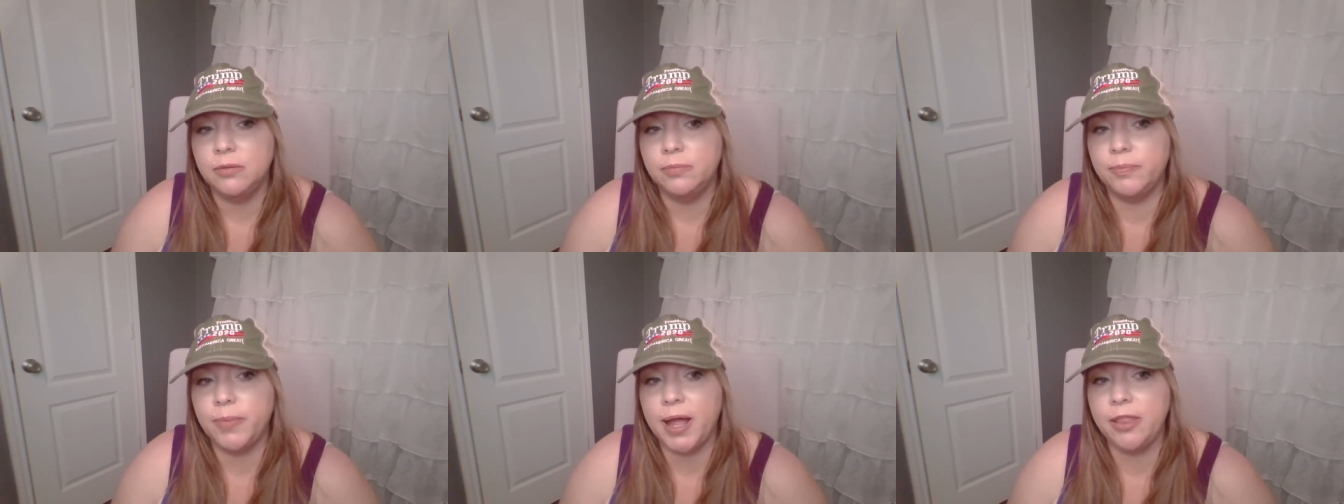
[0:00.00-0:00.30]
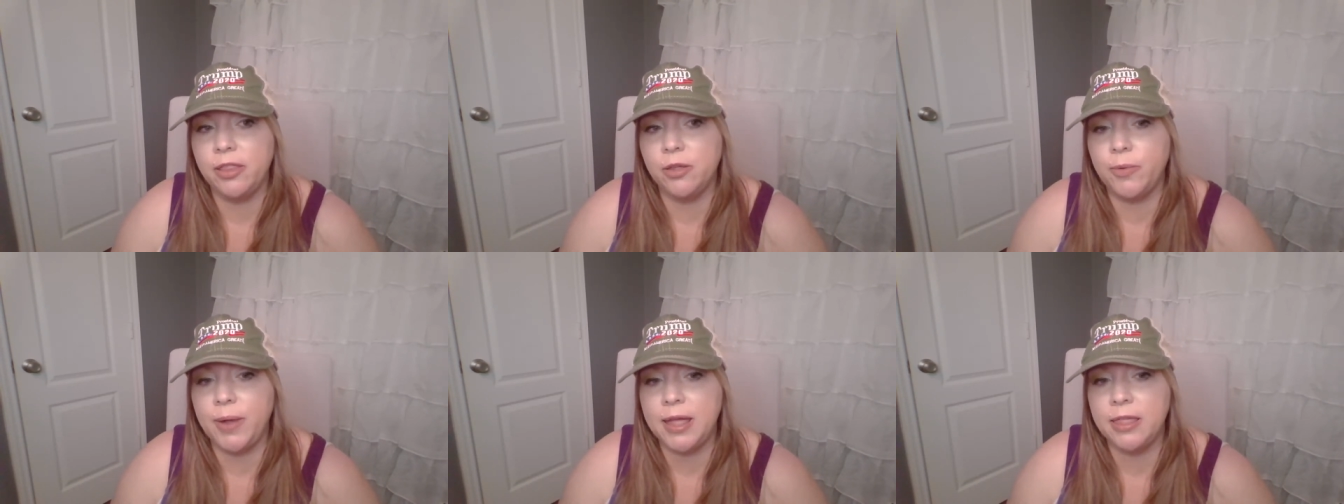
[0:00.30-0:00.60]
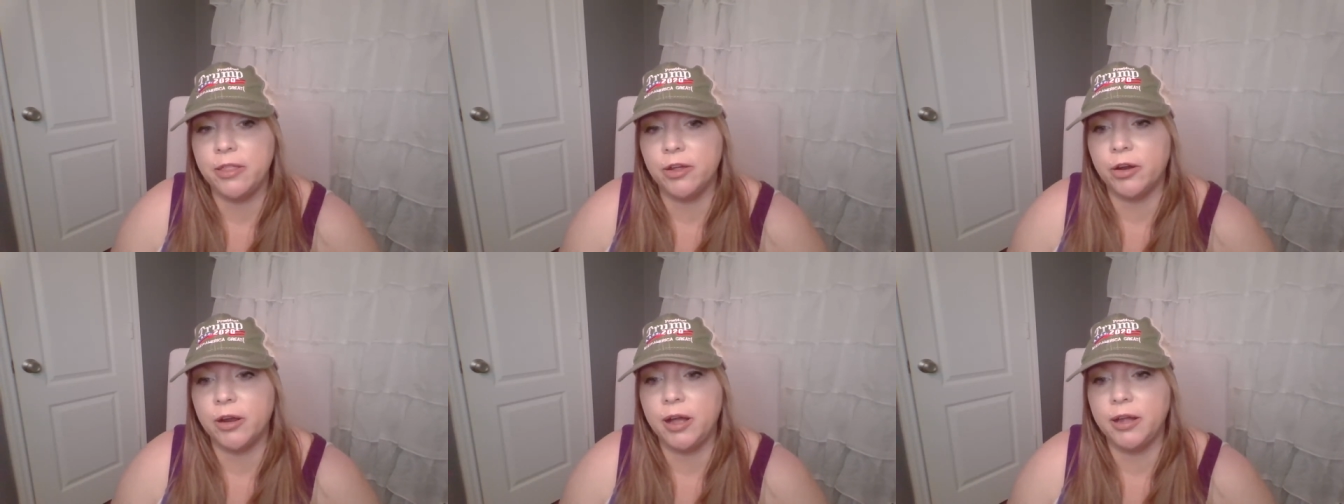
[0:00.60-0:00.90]
By the way,
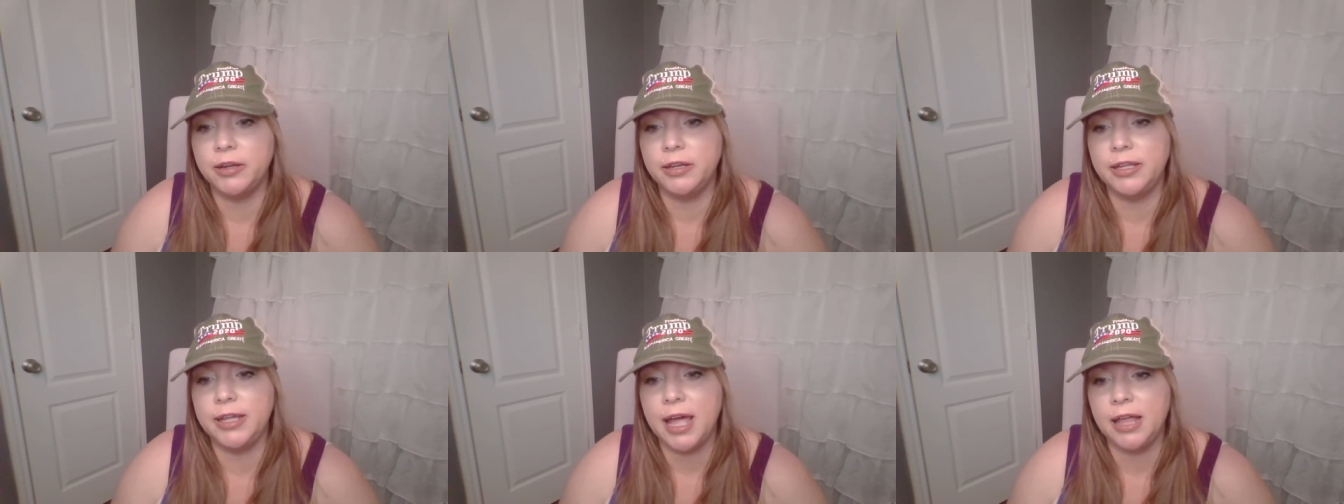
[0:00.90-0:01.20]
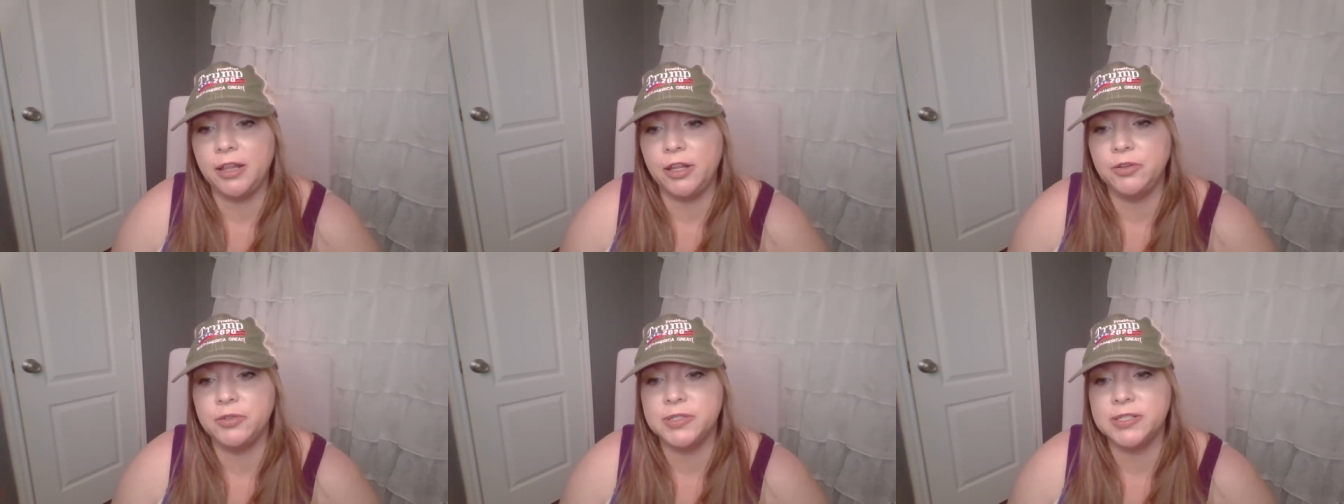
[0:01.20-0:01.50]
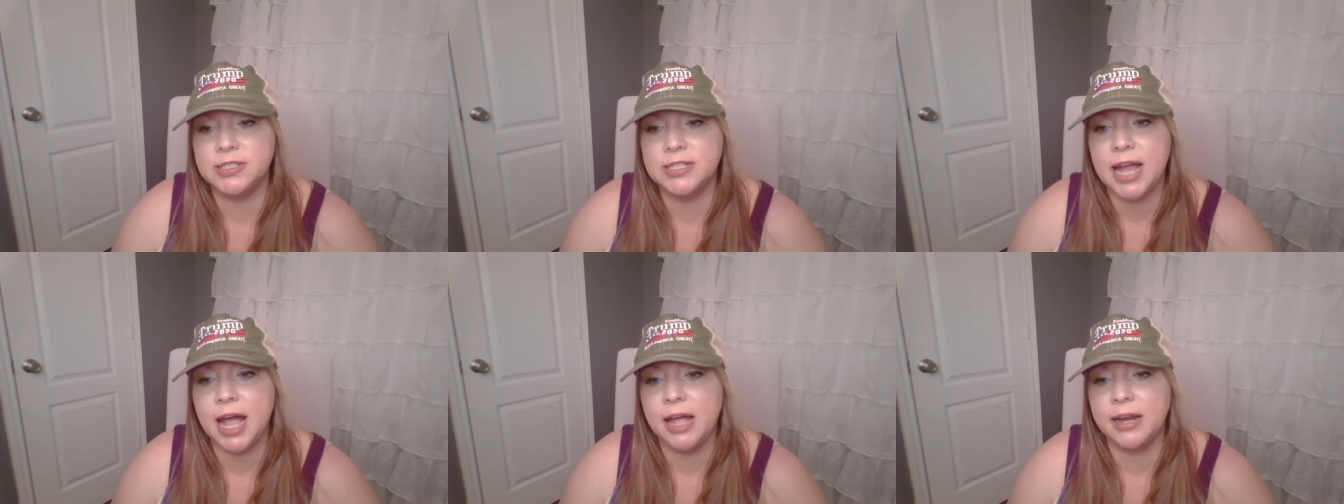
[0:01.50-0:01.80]
they're on yellow
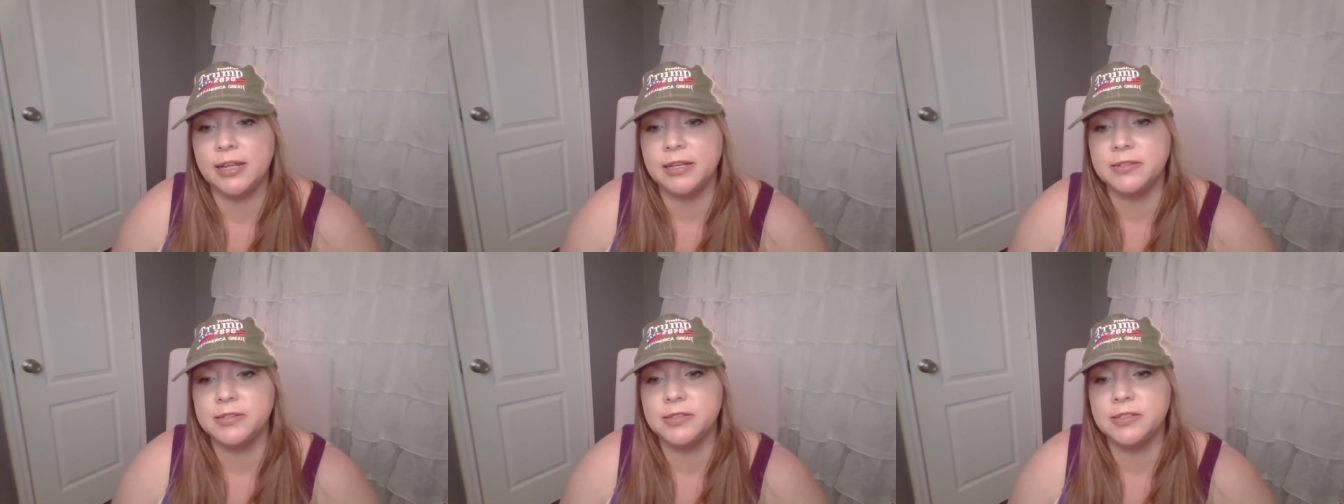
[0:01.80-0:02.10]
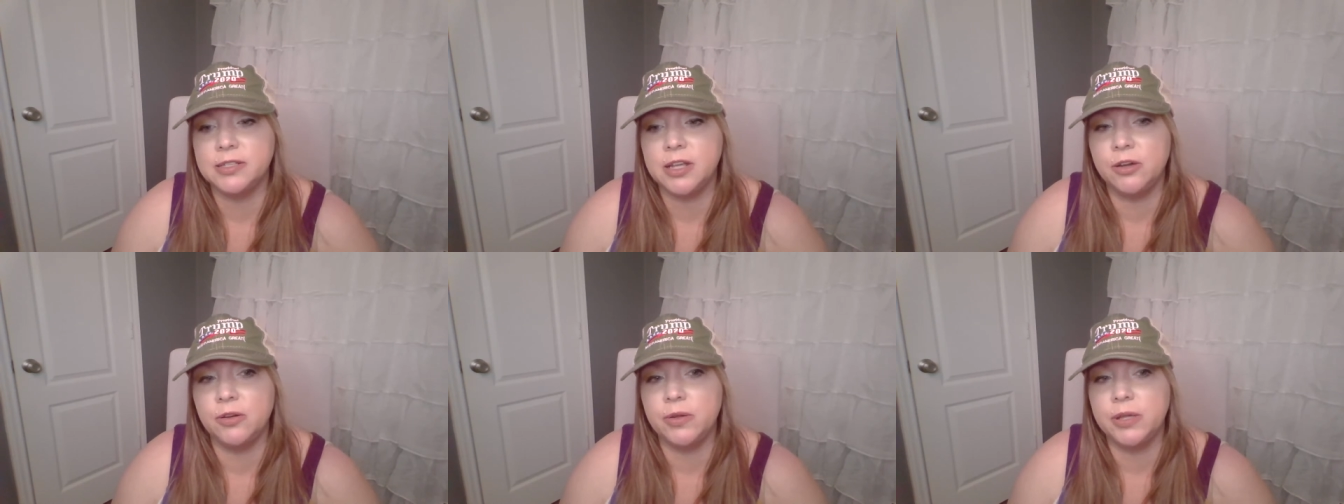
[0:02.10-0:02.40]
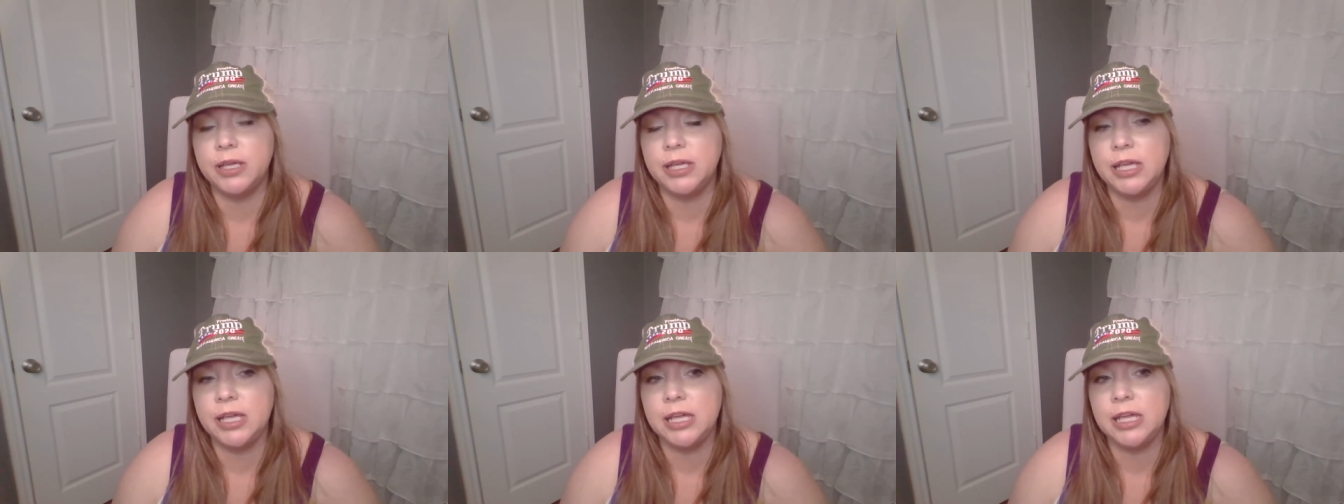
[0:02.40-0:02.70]
status, so
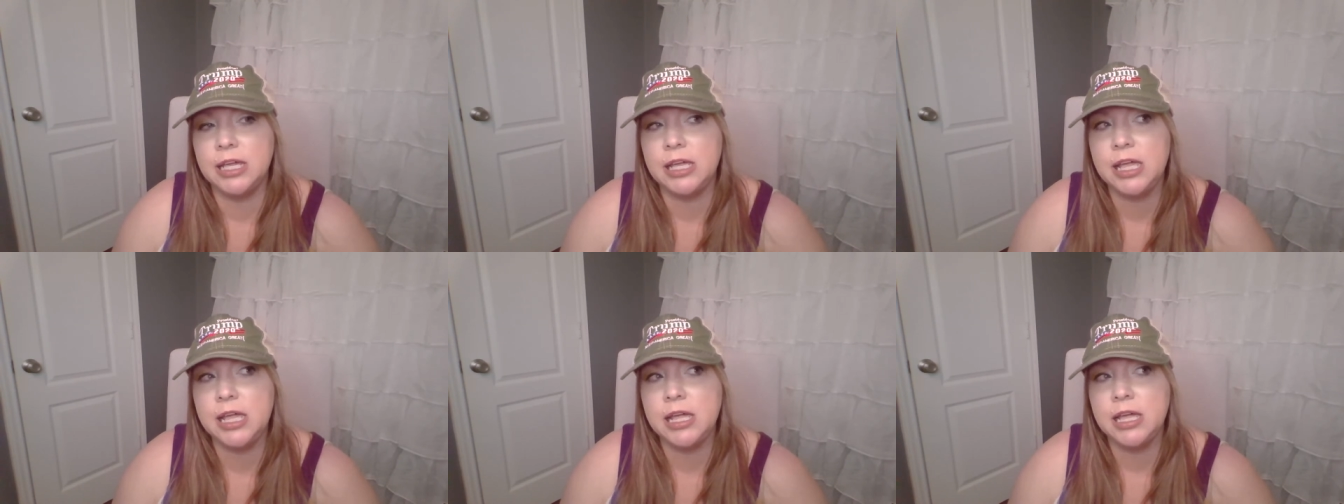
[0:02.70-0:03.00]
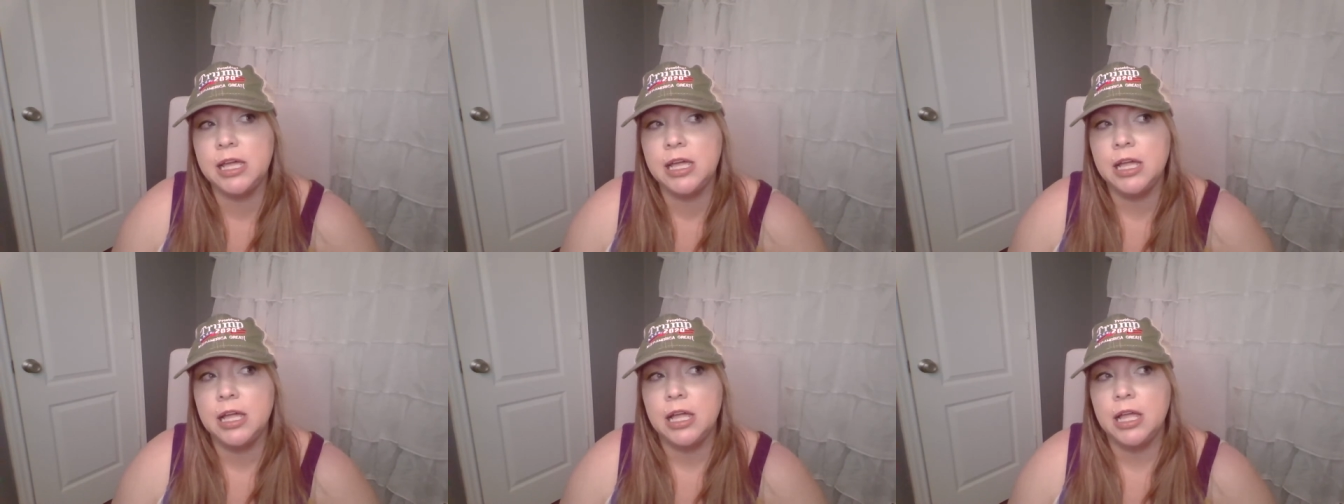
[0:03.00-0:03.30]
he,